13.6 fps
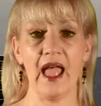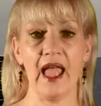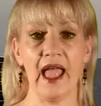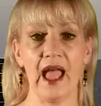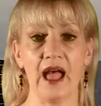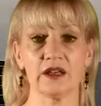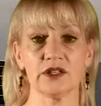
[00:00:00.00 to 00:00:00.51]

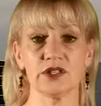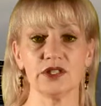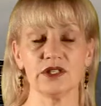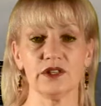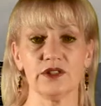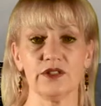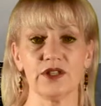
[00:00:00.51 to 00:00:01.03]
And
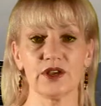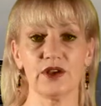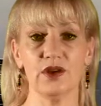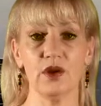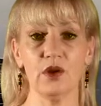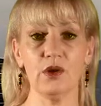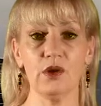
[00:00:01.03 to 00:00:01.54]
the
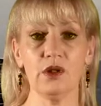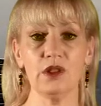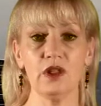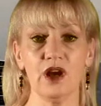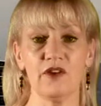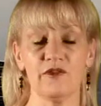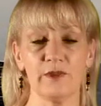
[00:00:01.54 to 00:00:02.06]

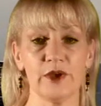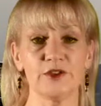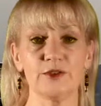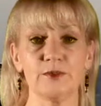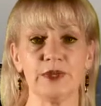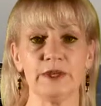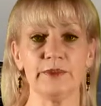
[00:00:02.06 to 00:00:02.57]
goal of
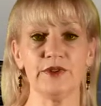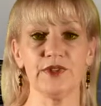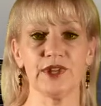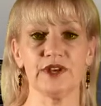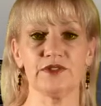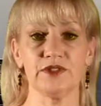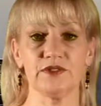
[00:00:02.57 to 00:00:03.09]
most people
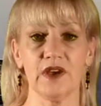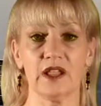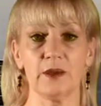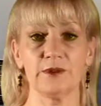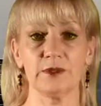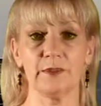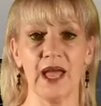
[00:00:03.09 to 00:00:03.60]
that have
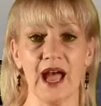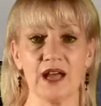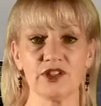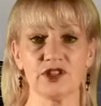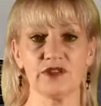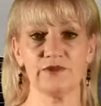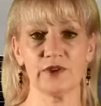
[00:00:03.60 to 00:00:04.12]
developed a
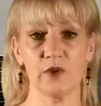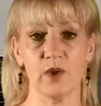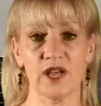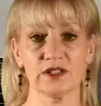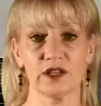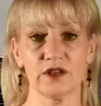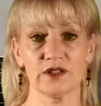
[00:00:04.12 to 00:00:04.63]
passion for
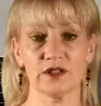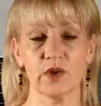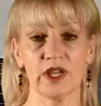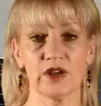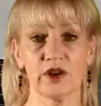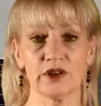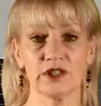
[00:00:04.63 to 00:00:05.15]
West Coast
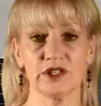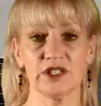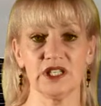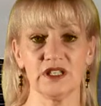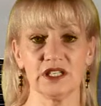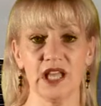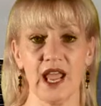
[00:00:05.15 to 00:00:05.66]
swing and
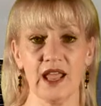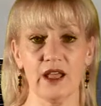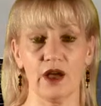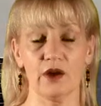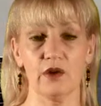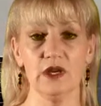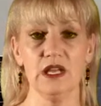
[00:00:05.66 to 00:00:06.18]
Argentine
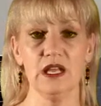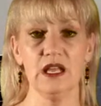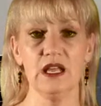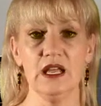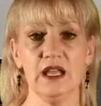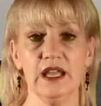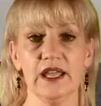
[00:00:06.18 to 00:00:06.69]
tango
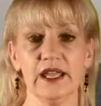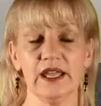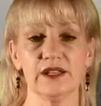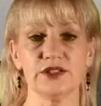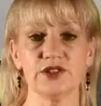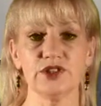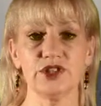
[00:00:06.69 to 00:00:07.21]

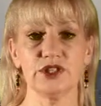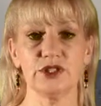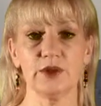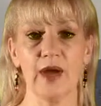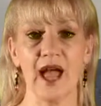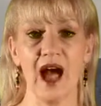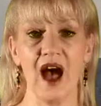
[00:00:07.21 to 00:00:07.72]
is
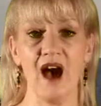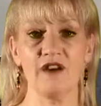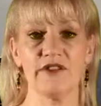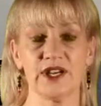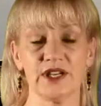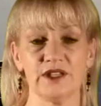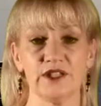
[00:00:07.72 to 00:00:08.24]
to
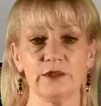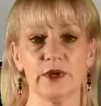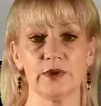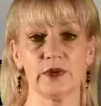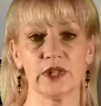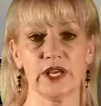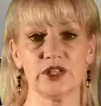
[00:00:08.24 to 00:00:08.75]
have an
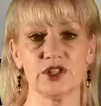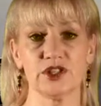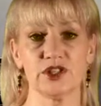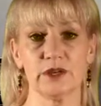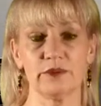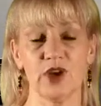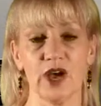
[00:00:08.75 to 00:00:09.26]
intimate
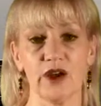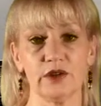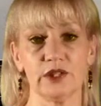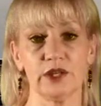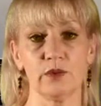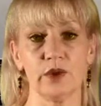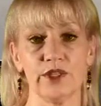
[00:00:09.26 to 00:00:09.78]
relationship not
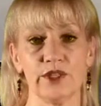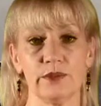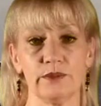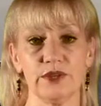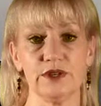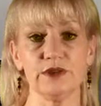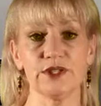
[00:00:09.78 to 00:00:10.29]
only with the
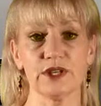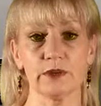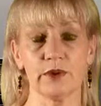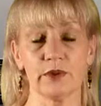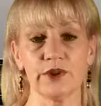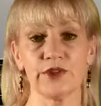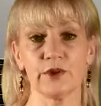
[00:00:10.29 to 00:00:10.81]

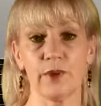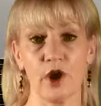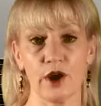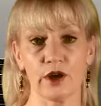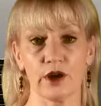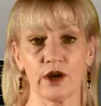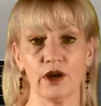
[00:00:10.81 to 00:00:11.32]
music but with your
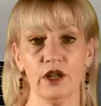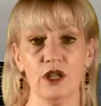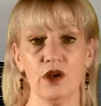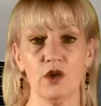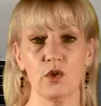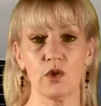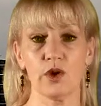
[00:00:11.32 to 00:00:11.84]
partner,
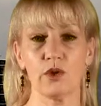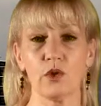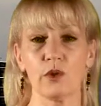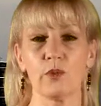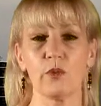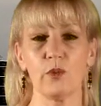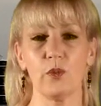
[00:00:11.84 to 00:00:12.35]

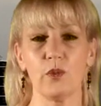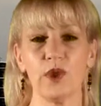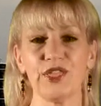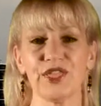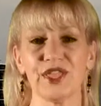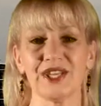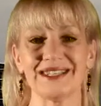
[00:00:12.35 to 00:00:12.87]
or
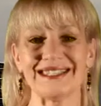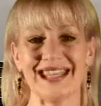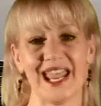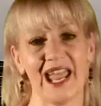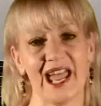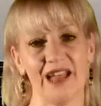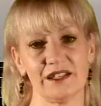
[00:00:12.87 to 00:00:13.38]
with the
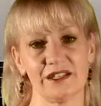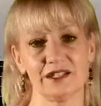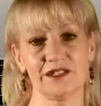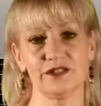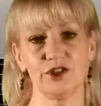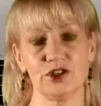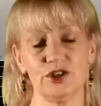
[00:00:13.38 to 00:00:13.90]

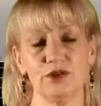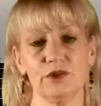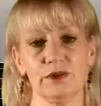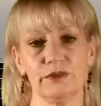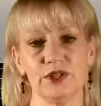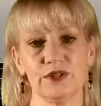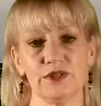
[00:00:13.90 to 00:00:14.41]
dance to
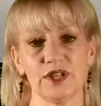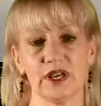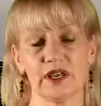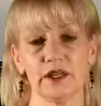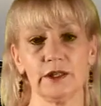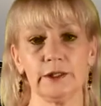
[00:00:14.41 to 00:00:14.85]
the music.